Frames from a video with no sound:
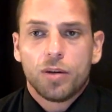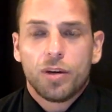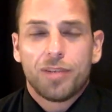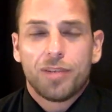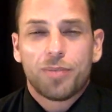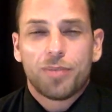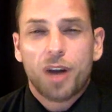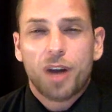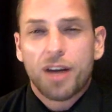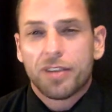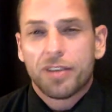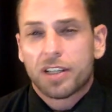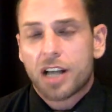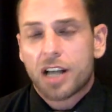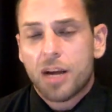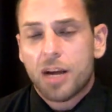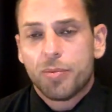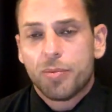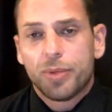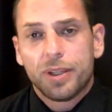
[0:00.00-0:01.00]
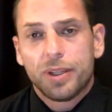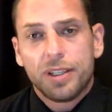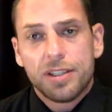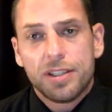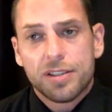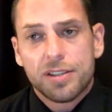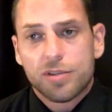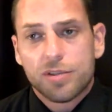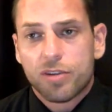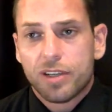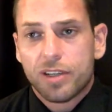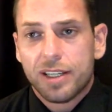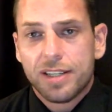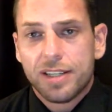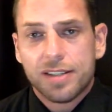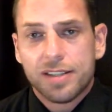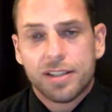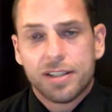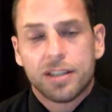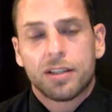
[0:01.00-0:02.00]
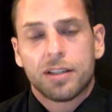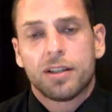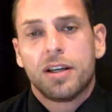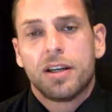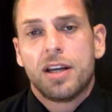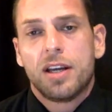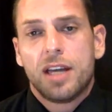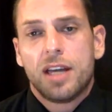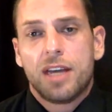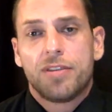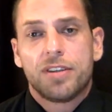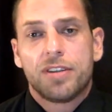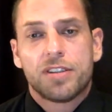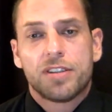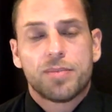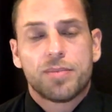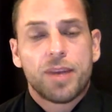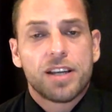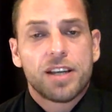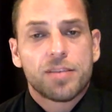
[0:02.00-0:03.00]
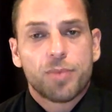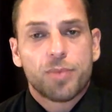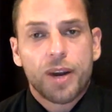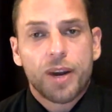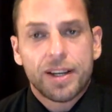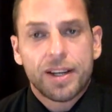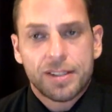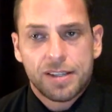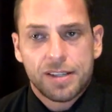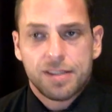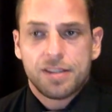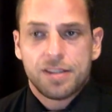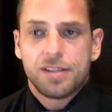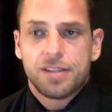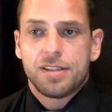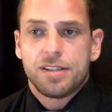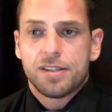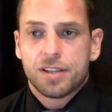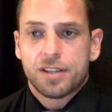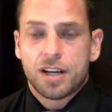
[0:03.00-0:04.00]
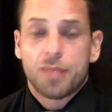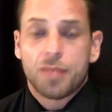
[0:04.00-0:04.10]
We have private companies releasing evidence-based practices,